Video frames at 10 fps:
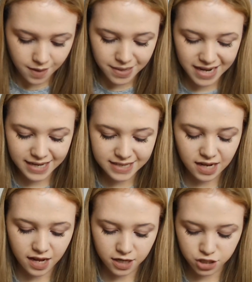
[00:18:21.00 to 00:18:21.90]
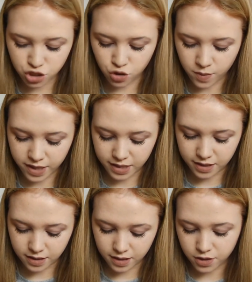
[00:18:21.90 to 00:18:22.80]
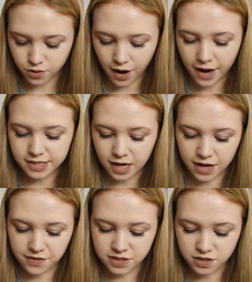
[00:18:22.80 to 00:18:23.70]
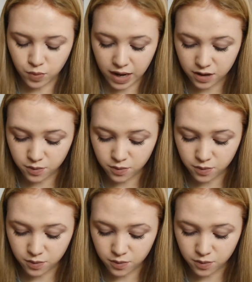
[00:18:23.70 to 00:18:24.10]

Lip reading: Please like assure me that you guys are like this as well,